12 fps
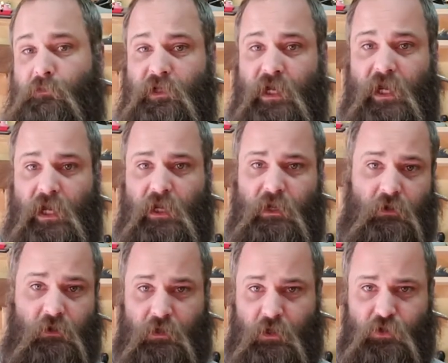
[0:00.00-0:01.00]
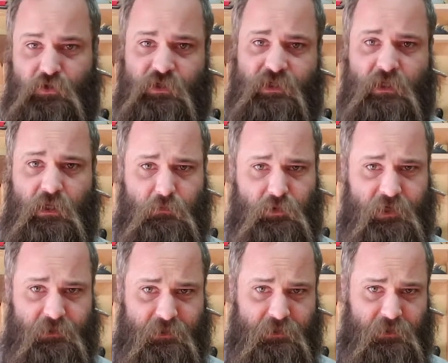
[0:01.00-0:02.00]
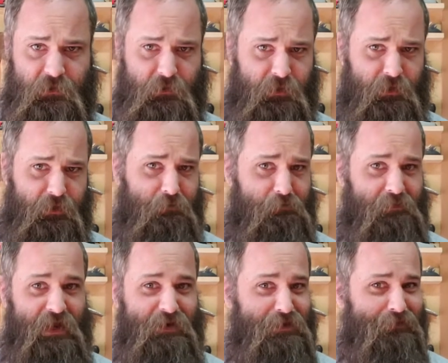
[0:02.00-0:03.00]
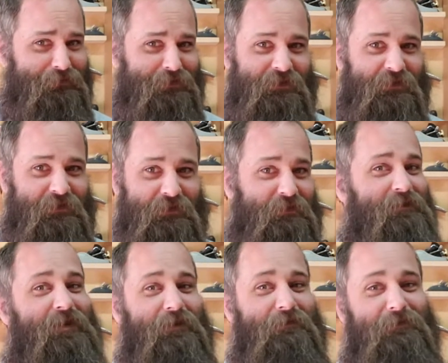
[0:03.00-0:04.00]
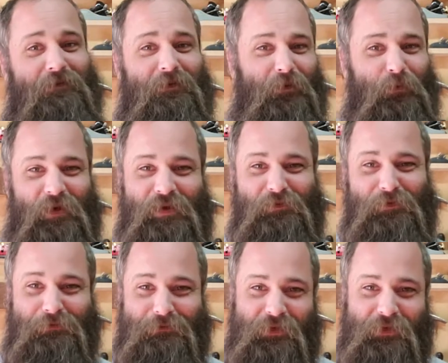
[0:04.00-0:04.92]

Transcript: day your country celebrates as your independence or whatever.